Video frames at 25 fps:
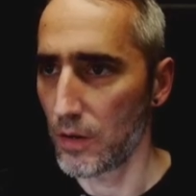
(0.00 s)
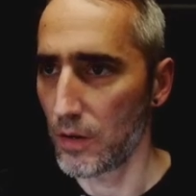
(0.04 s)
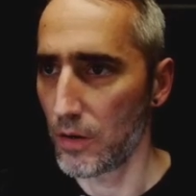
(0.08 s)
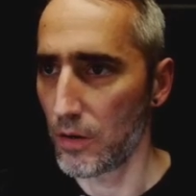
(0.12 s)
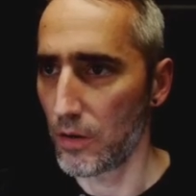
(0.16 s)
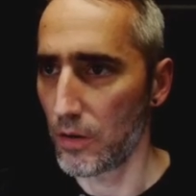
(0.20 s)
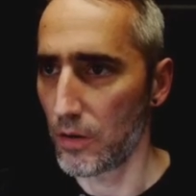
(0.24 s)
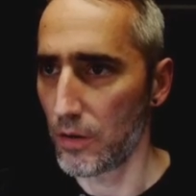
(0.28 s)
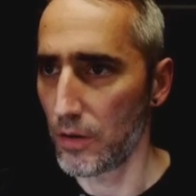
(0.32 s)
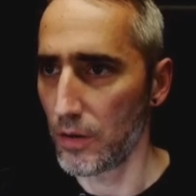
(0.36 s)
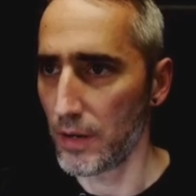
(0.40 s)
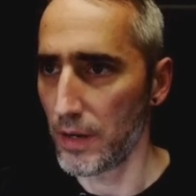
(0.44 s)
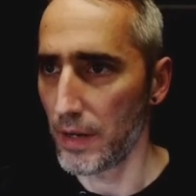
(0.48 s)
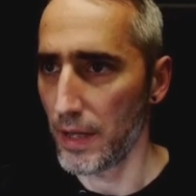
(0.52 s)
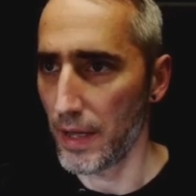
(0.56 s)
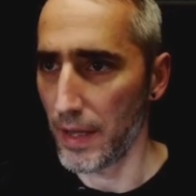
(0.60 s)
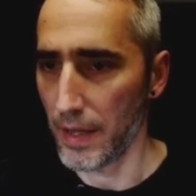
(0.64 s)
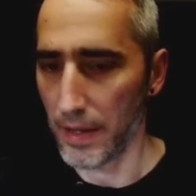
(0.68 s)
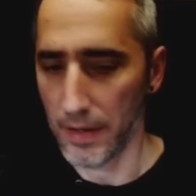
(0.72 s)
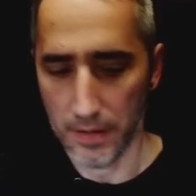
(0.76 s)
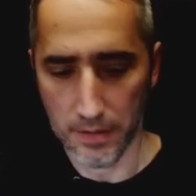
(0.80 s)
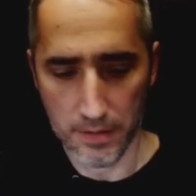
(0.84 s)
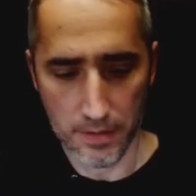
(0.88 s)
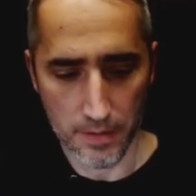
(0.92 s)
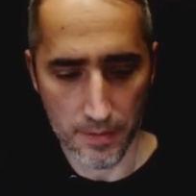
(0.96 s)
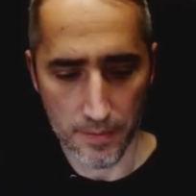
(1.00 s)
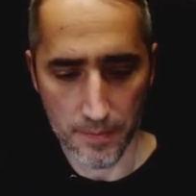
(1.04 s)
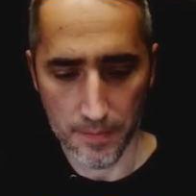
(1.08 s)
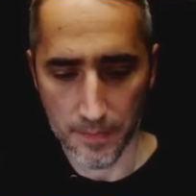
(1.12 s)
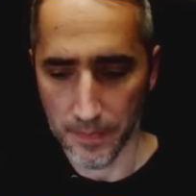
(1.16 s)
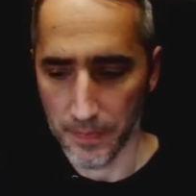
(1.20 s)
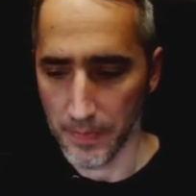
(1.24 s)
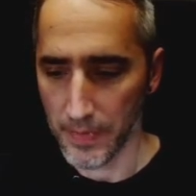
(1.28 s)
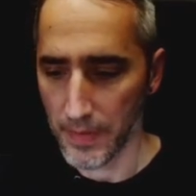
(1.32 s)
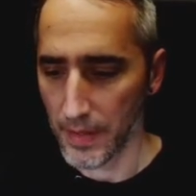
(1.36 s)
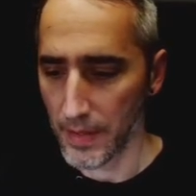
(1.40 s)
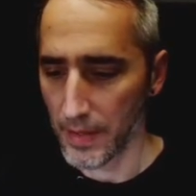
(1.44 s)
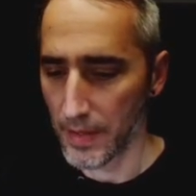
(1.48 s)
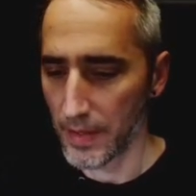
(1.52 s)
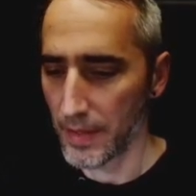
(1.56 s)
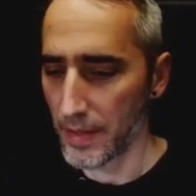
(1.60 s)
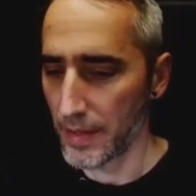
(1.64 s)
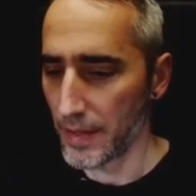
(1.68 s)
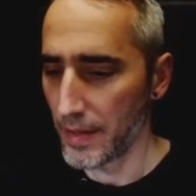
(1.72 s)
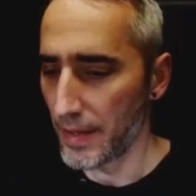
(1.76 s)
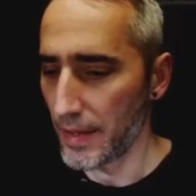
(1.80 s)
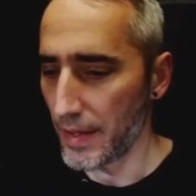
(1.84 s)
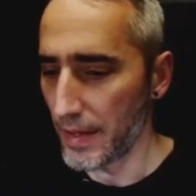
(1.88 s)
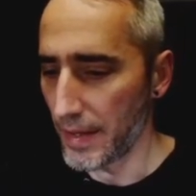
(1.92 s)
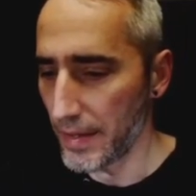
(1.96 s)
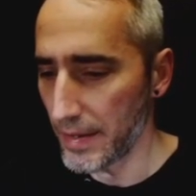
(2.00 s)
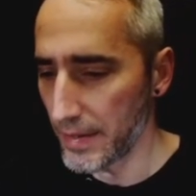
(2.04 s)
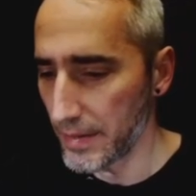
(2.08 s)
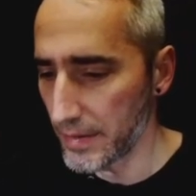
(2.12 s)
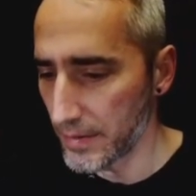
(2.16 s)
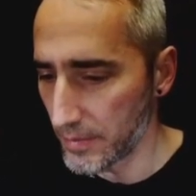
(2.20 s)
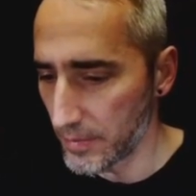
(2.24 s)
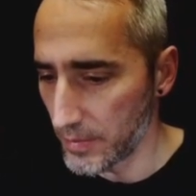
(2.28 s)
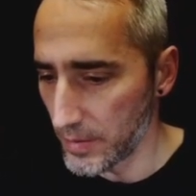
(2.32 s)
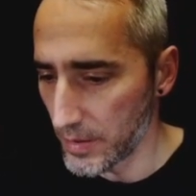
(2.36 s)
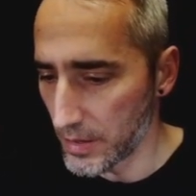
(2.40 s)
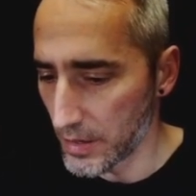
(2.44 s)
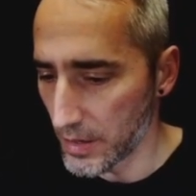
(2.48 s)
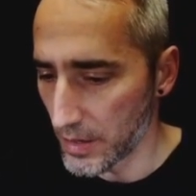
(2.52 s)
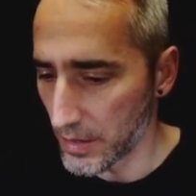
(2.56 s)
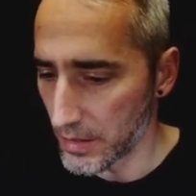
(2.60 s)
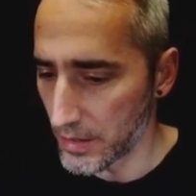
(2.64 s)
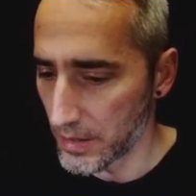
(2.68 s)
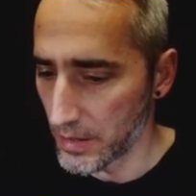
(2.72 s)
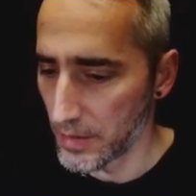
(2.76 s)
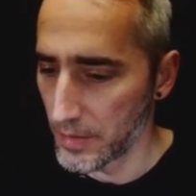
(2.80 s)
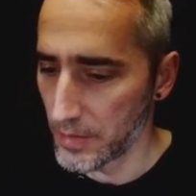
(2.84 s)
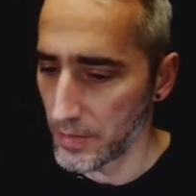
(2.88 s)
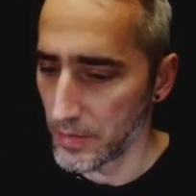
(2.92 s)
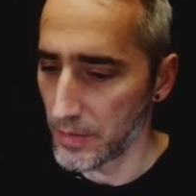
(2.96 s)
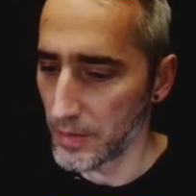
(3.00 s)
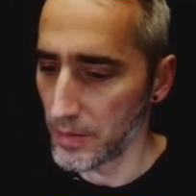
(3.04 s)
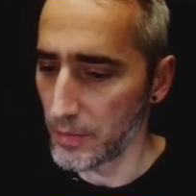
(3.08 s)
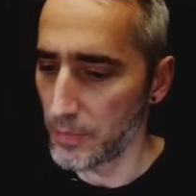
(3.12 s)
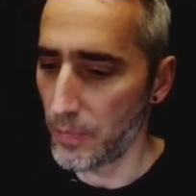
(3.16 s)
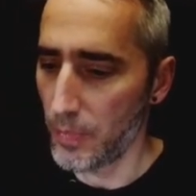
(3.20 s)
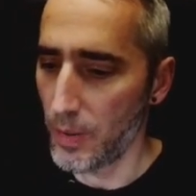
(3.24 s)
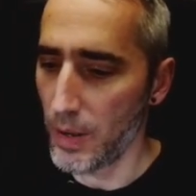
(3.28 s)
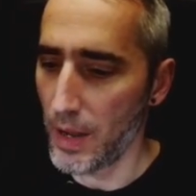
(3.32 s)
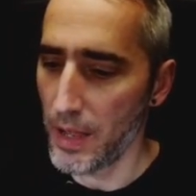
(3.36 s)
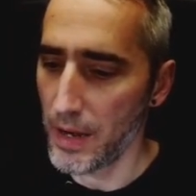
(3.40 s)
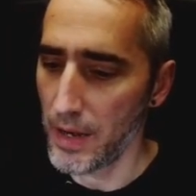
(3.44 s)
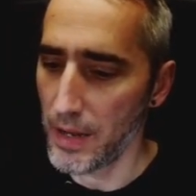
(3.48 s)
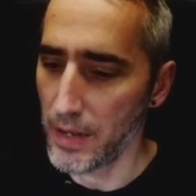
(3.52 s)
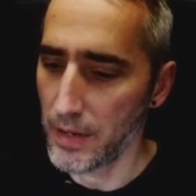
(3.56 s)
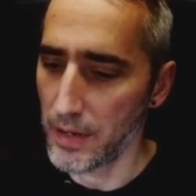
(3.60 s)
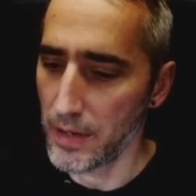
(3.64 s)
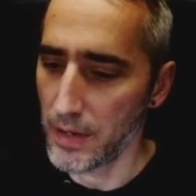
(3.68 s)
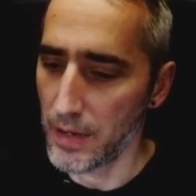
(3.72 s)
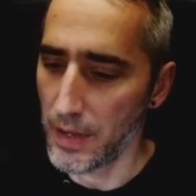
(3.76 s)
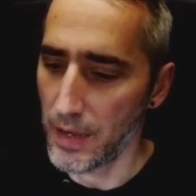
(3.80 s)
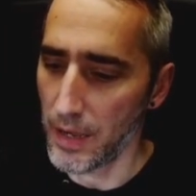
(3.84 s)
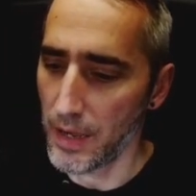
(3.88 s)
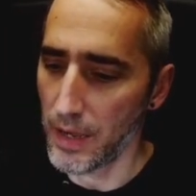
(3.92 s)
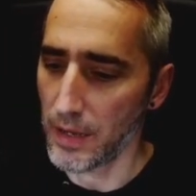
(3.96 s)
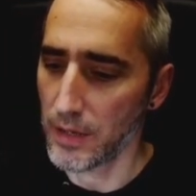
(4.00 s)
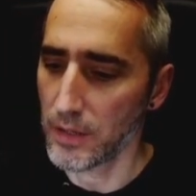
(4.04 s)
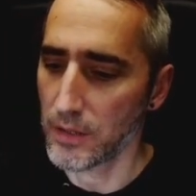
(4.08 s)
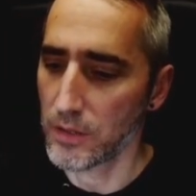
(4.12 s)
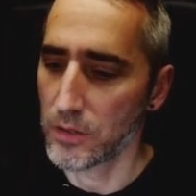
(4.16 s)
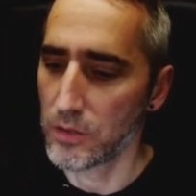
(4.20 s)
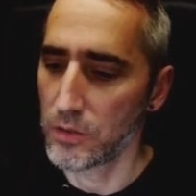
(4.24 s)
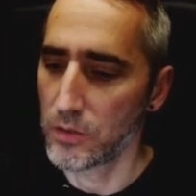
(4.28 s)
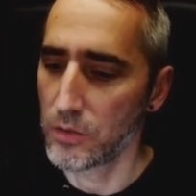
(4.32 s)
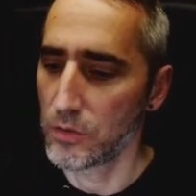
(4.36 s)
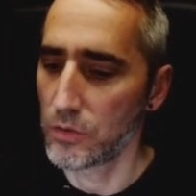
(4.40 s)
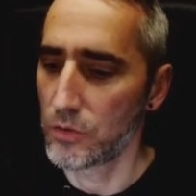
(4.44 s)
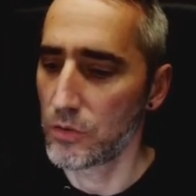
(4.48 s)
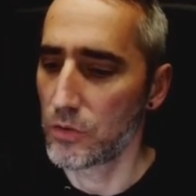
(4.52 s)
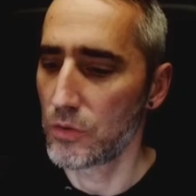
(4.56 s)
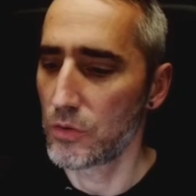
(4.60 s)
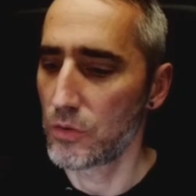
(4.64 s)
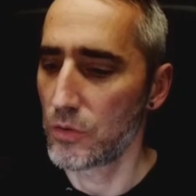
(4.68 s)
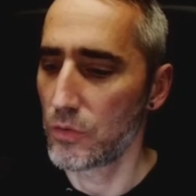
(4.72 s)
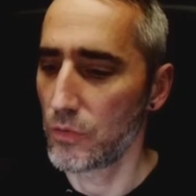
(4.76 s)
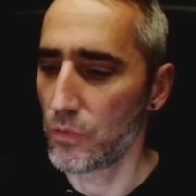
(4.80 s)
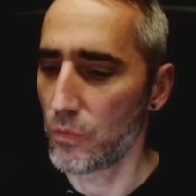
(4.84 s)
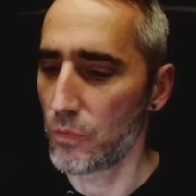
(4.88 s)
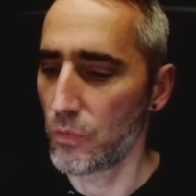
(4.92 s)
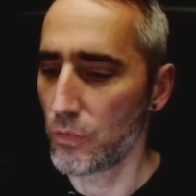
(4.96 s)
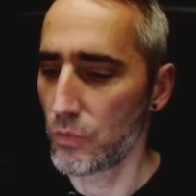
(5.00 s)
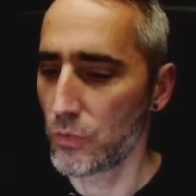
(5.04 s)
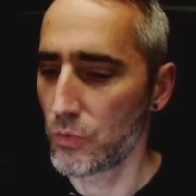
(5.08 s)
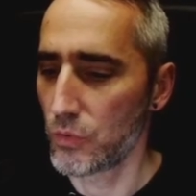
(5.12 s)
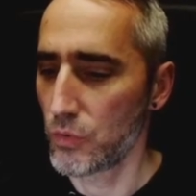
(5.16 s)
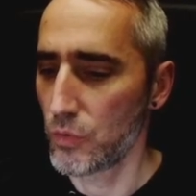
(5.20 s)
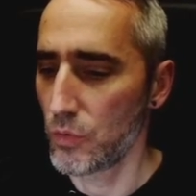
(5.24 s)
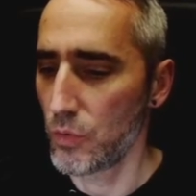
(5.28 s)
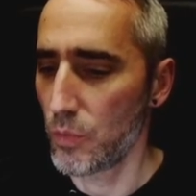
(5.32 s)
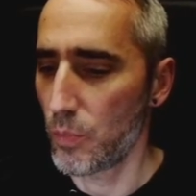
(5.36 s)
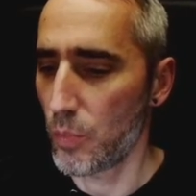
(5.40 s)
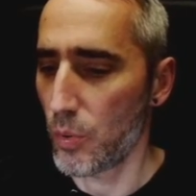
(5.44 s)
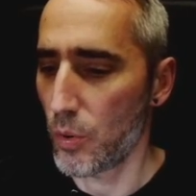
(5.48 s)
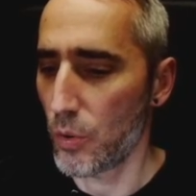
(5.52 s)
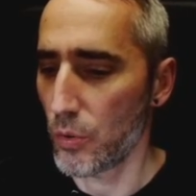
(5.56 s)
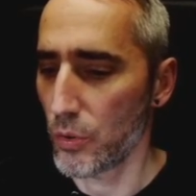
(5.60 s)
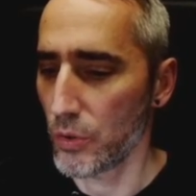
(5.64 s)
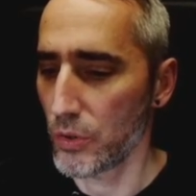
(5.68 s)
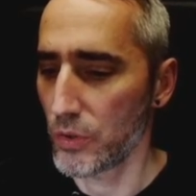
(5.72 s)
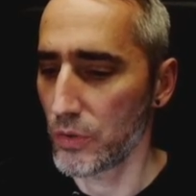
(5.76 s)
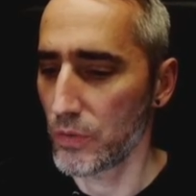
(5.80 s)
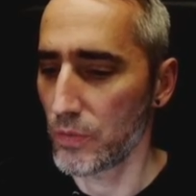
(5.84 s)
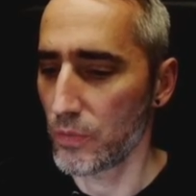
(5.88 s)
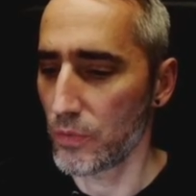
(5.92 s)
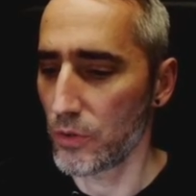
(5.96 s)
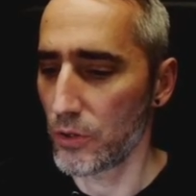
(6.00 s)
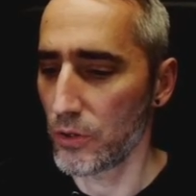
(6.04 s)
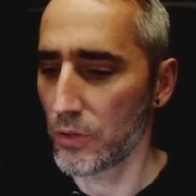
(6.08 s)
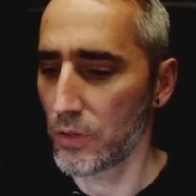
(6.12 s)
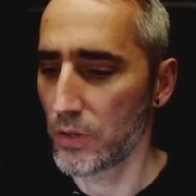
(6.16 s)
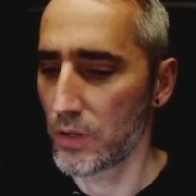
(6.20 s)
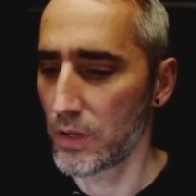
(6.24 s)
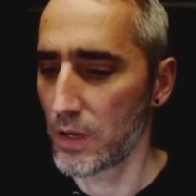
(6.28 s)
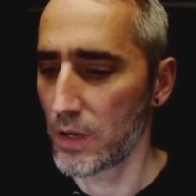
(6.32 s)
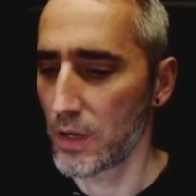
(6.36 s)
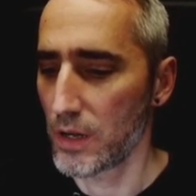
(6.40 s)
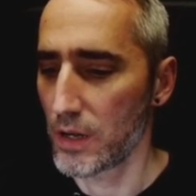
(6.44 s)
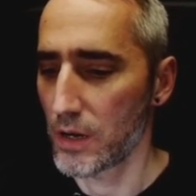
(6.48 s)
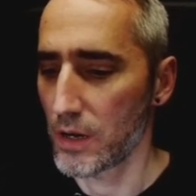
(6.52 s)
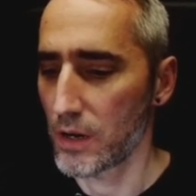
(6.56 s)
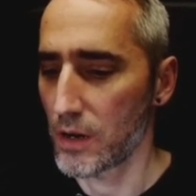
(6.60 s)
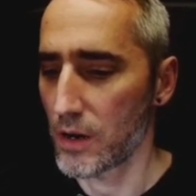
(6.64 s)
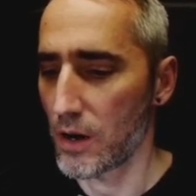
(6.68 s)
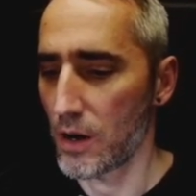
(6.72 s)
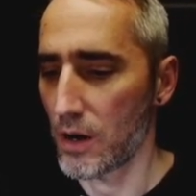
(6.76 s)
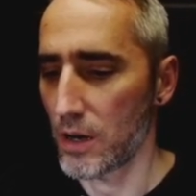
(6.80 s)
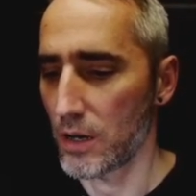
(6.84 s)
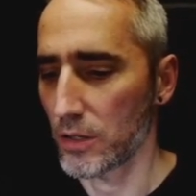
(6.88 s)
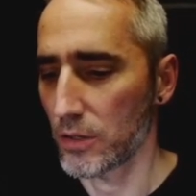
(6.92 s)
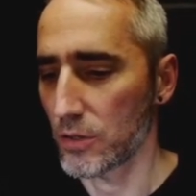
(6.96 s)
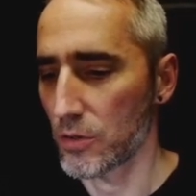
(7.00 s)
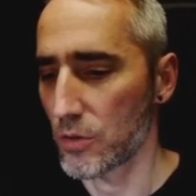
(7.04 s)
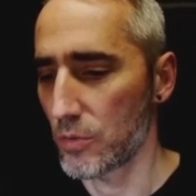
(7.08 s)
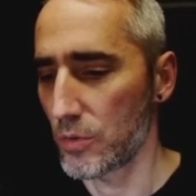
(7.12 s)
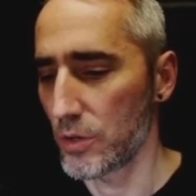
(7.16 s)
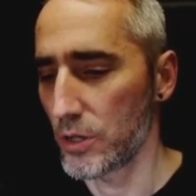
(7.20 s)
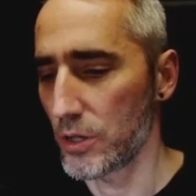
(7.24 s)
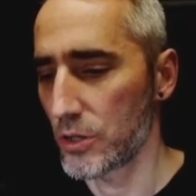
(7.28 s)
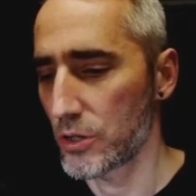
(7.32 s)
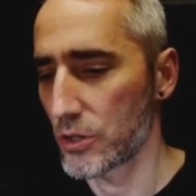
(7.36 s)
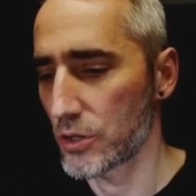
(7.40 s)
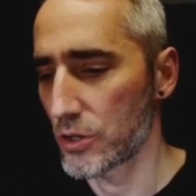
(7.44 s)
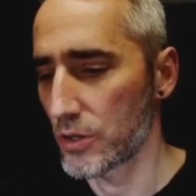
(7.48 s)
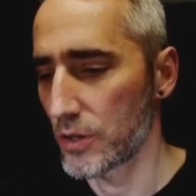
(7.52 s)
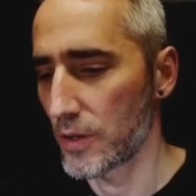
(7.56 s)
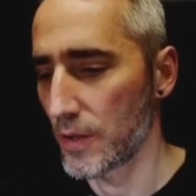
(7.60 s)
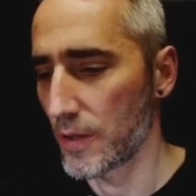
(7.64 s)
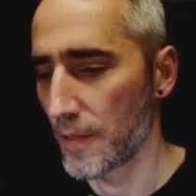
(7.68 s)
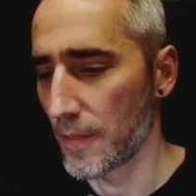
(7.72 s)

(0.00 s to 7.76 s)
on hand. And we got Planet X 2.1 cartridge.